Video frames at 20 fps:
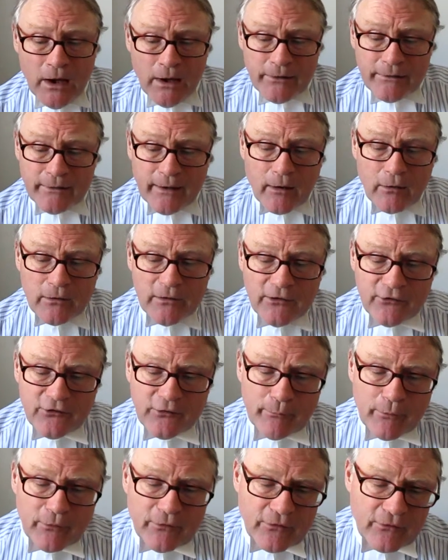Now,
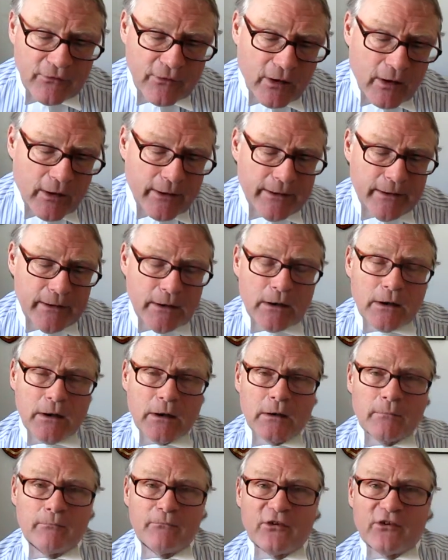Elizabeth and I
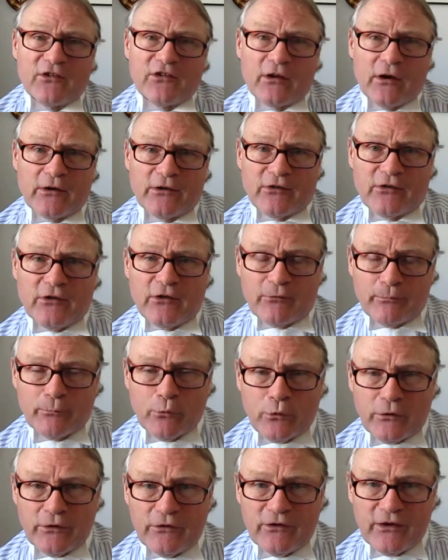discussed this
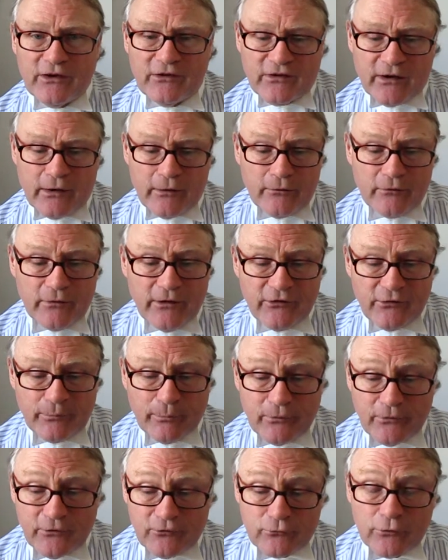book in detail, and
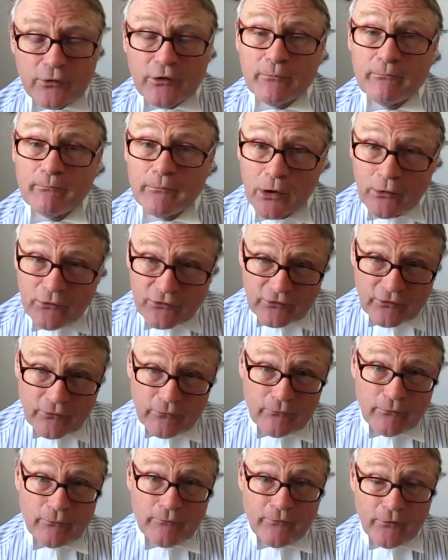Elizabeth has written most of
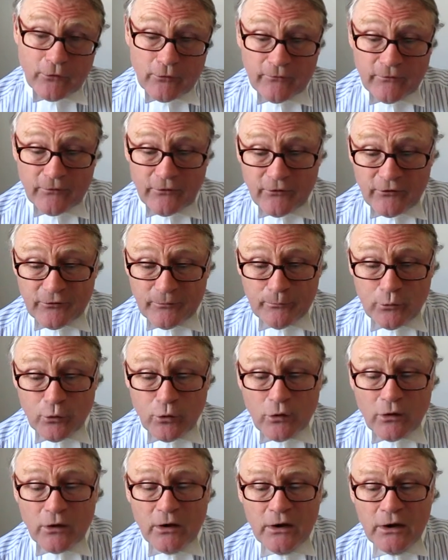the review for this
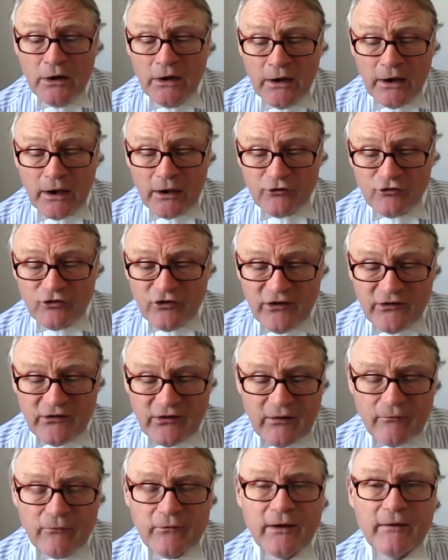book, and she's
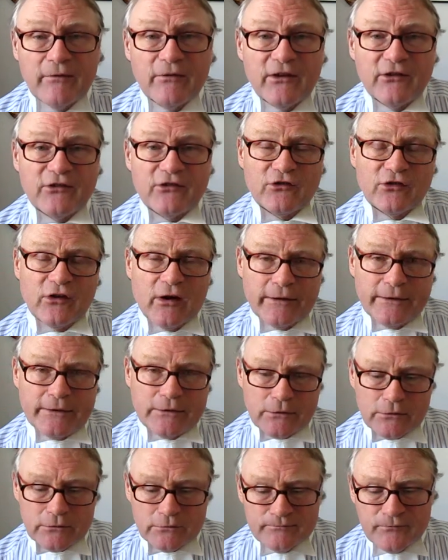given it this
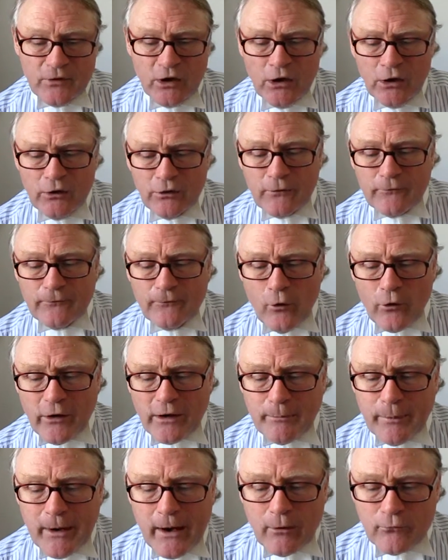title: The
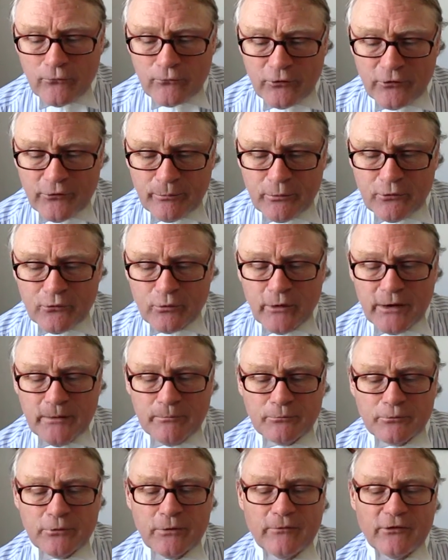Foggy Boundaries Between
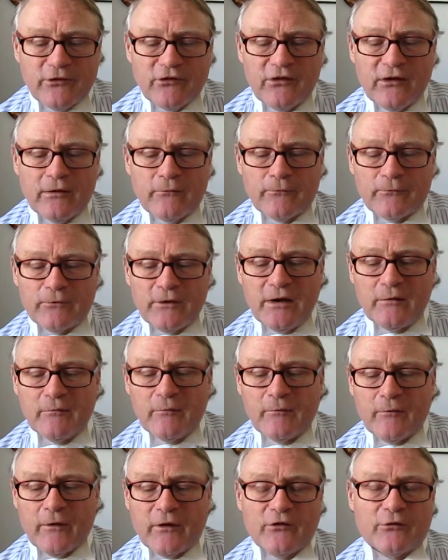Privacy and Freedom
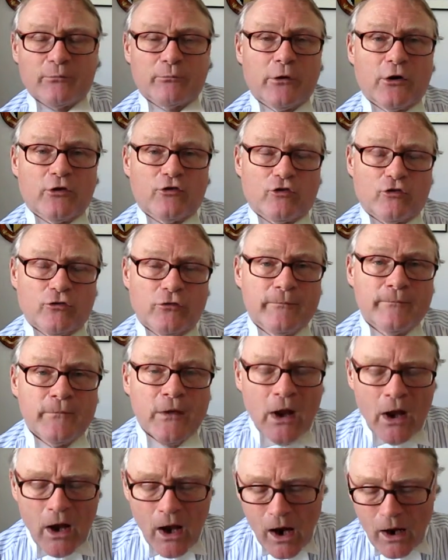of Expression
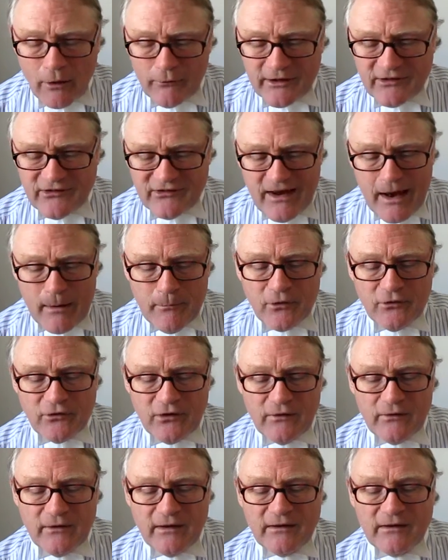Are Examined
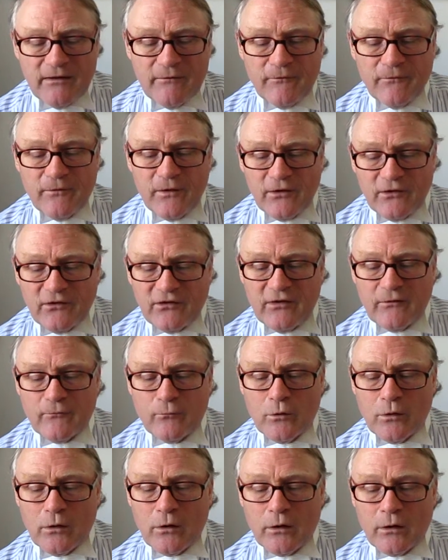in the Definitive
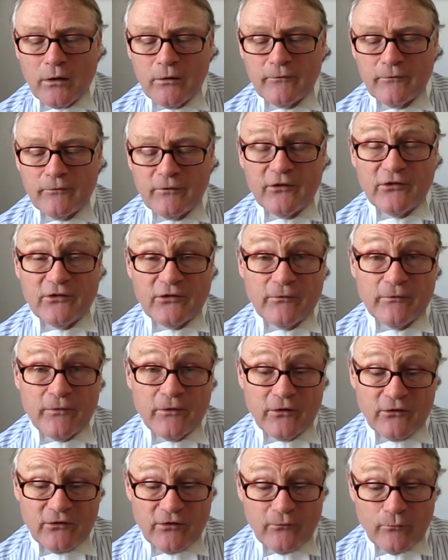Work of This
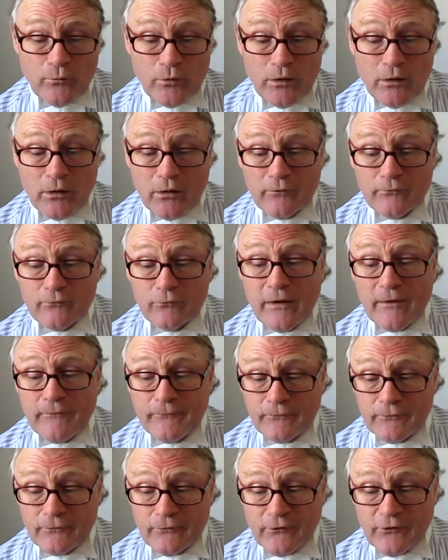Definitive Work of
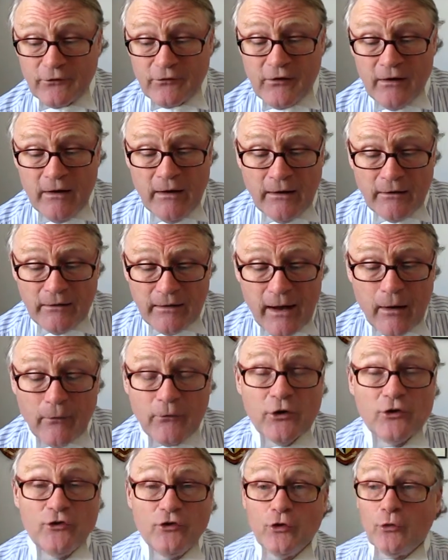Reference, now
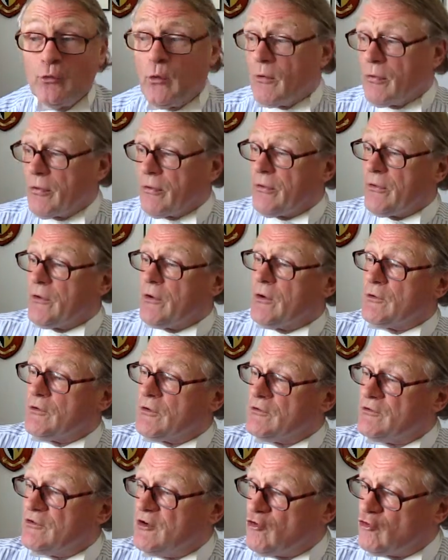in a new third
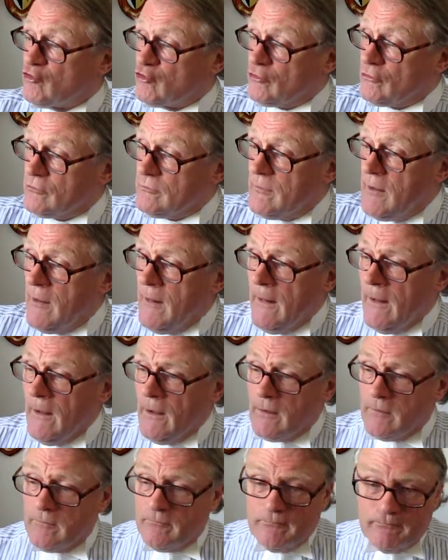edition.
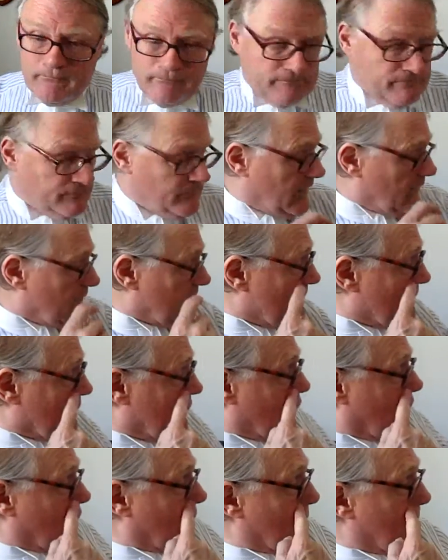Let's have a
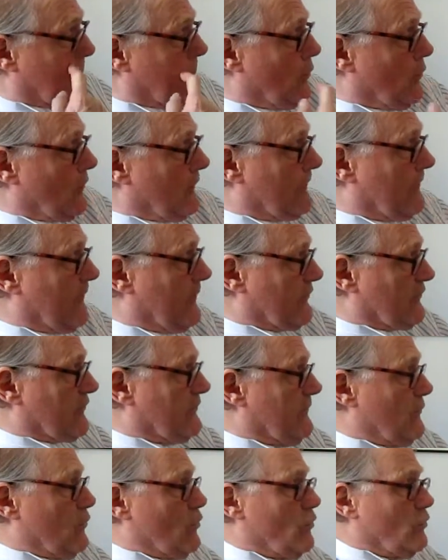look at the book first
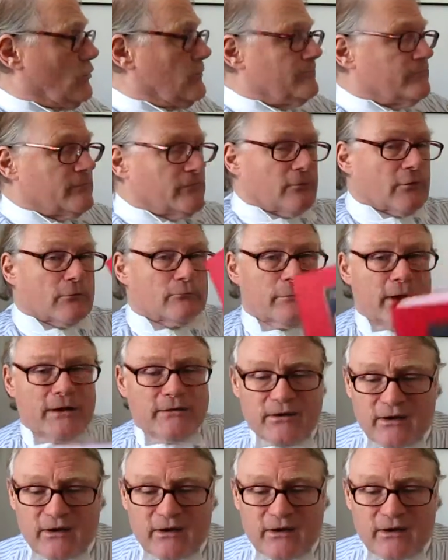of all. It's a red